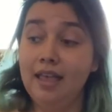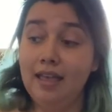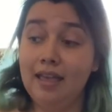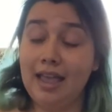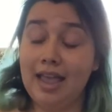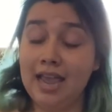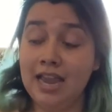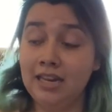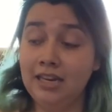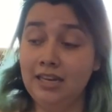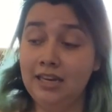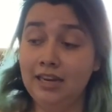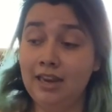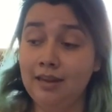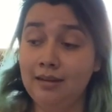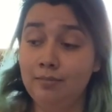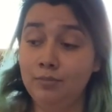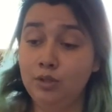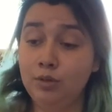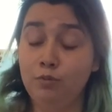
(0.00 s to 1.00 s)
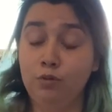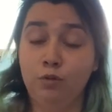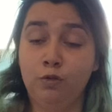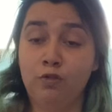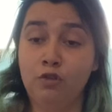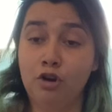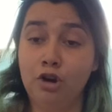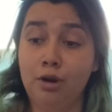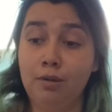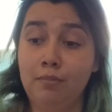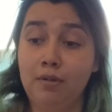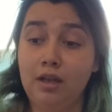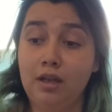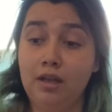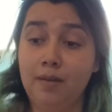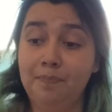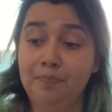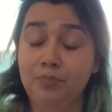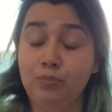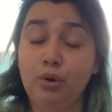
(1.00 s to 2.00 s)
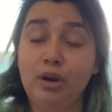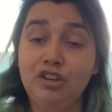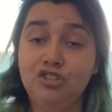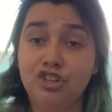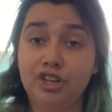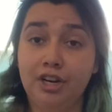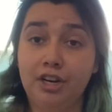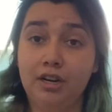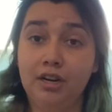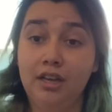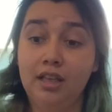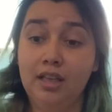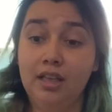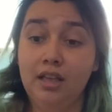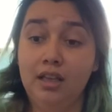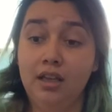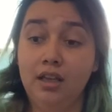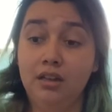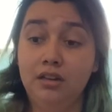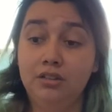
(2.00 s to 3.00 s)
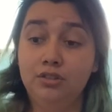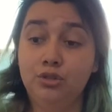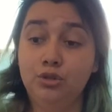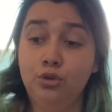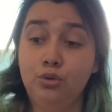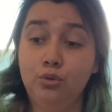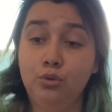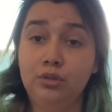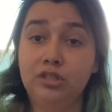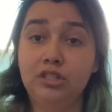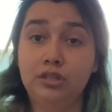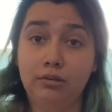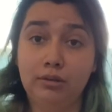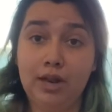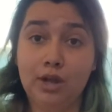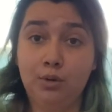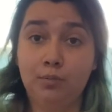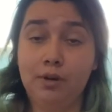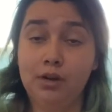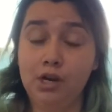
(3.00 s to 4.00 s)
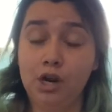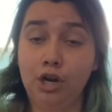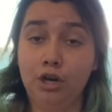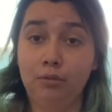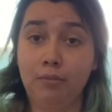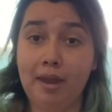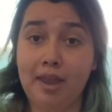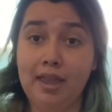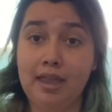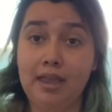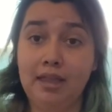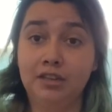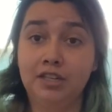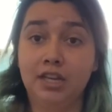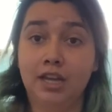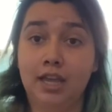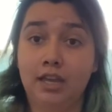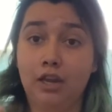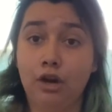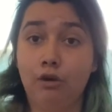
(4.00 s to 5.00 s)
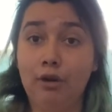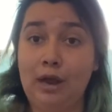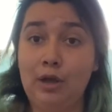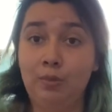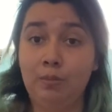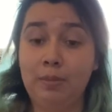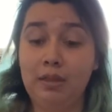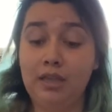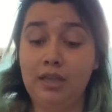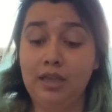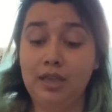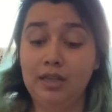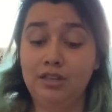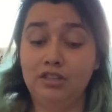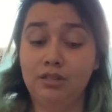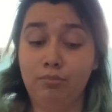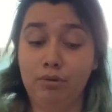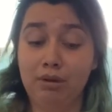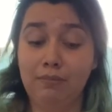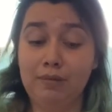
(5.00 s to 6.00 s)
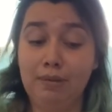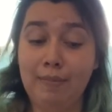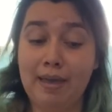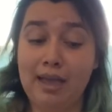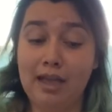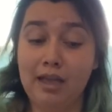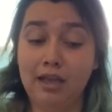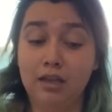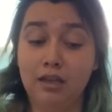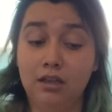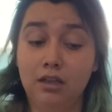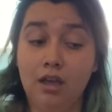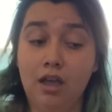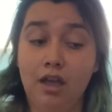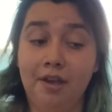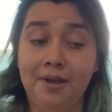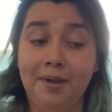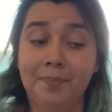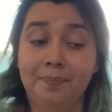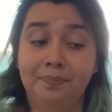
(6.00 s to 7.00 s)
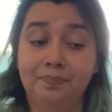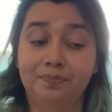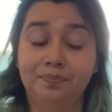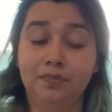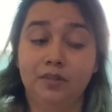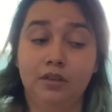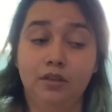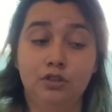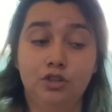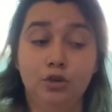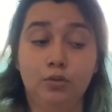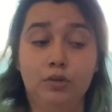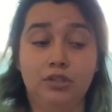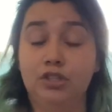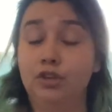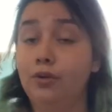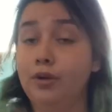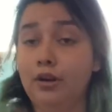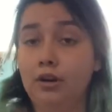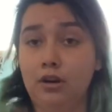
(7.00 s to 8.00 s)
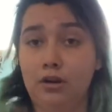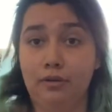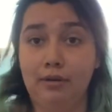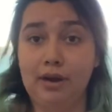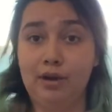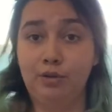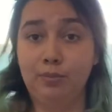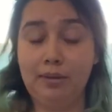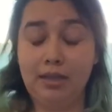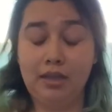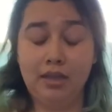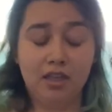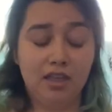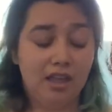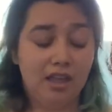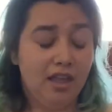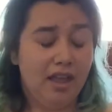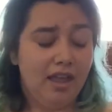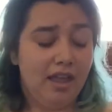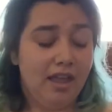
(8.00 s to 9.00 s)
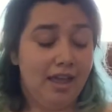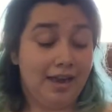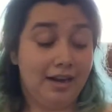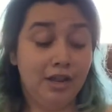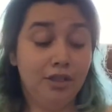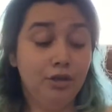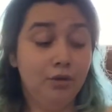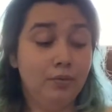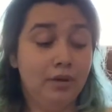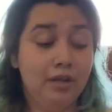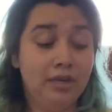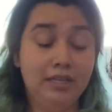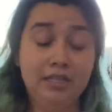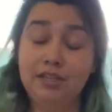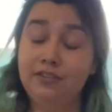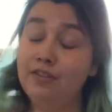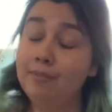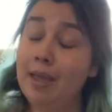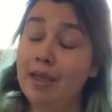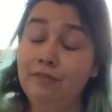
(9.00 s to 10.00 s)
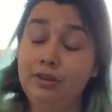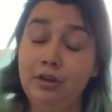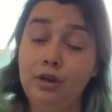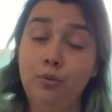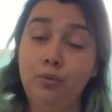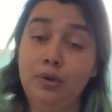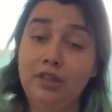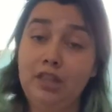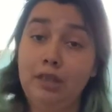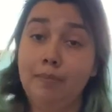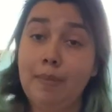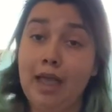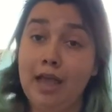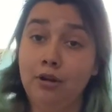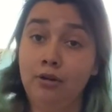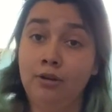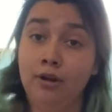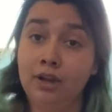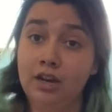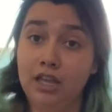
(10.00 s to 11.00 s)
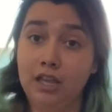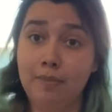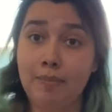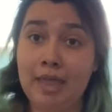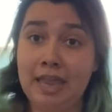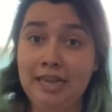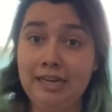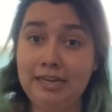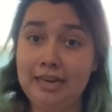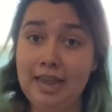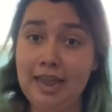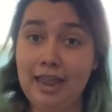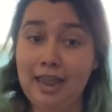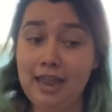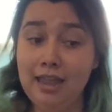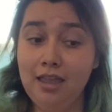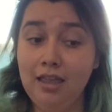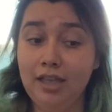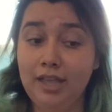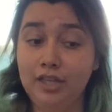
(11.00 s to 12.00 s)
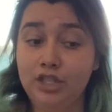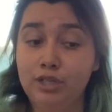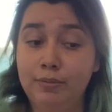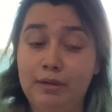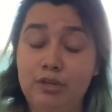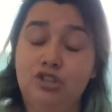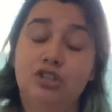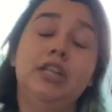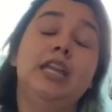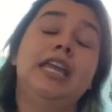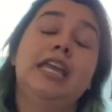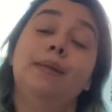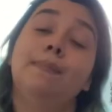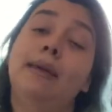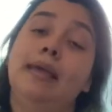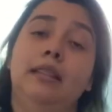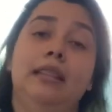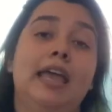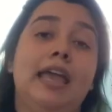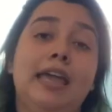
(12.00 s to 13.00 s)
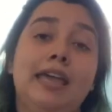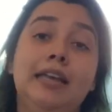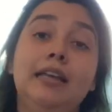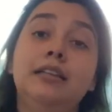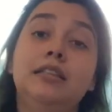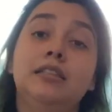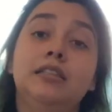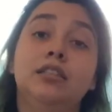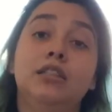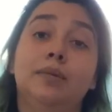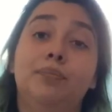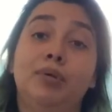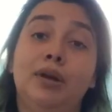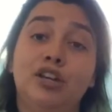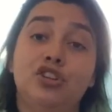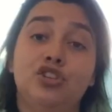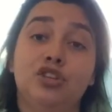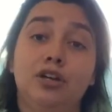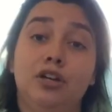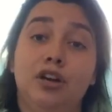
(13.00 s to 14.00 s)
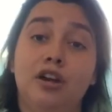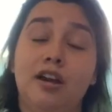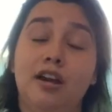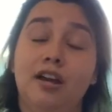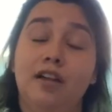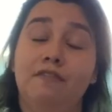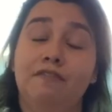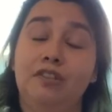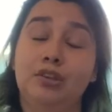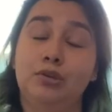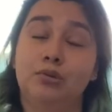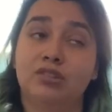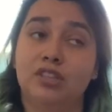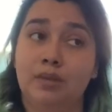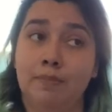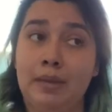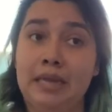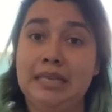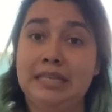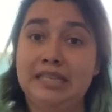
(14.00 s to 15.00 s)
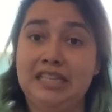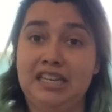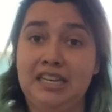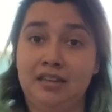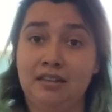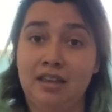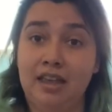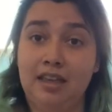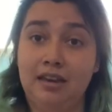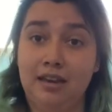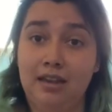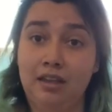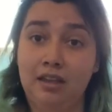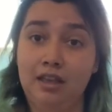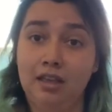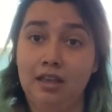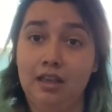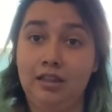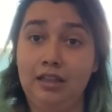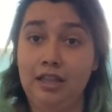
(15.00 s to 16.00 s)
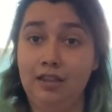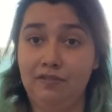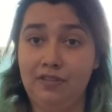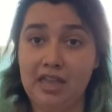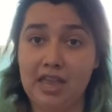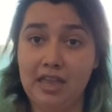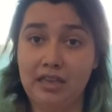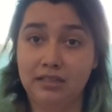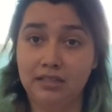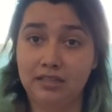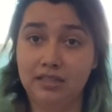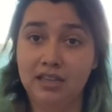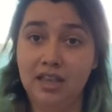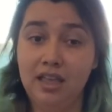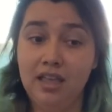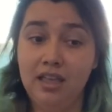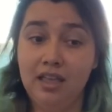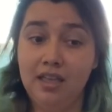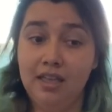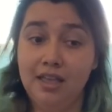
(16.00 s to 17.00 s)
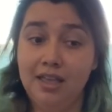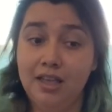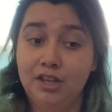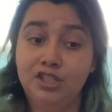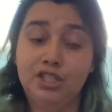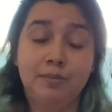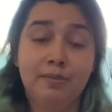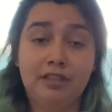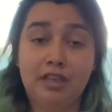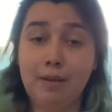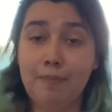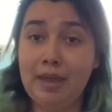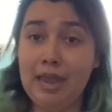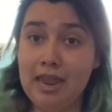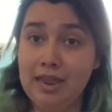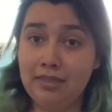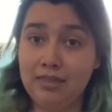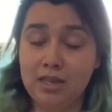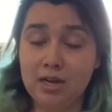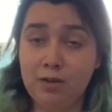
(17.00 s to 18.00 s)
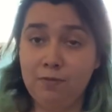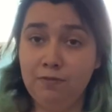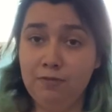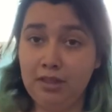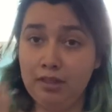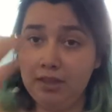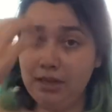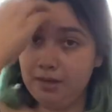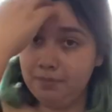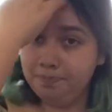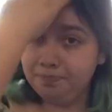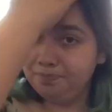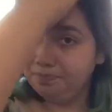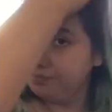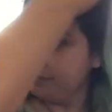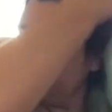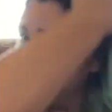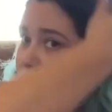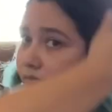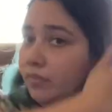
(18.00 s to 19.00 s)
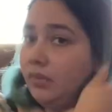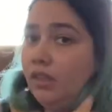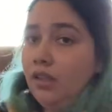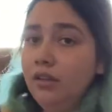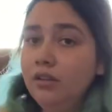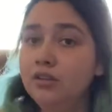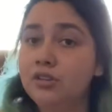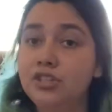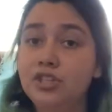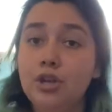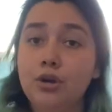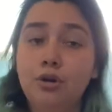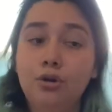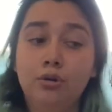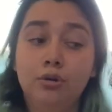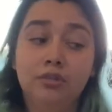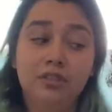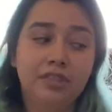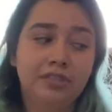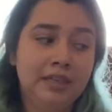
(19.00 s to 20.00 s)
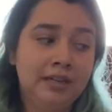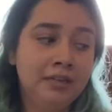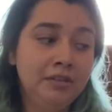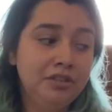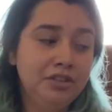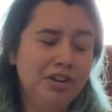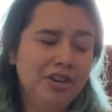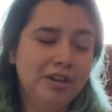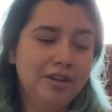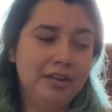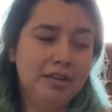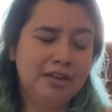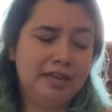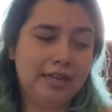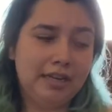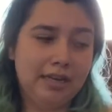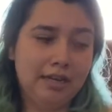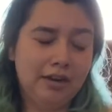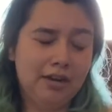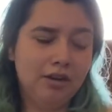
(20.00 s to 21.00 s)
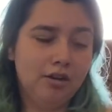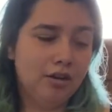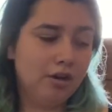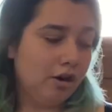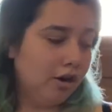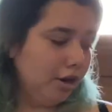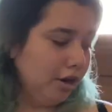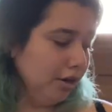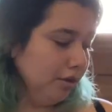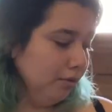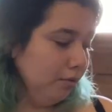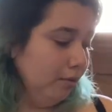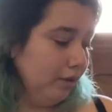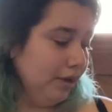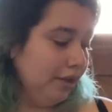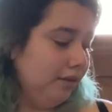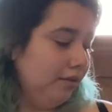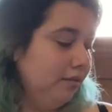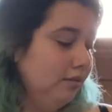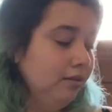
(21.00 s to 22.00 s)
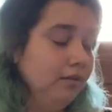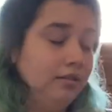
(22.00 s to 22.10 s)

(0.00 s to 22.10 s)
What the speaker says: I need him to perform pressure to slow down my heart rate and to kind of ground me and to bring me back to what's going on around me. Another one is if I'm having a really bad chronic pain day, especially in my legs, the pressure feels amazing and it alleviates some of that pain that I'm feeling. So the things you're gonna need are, one,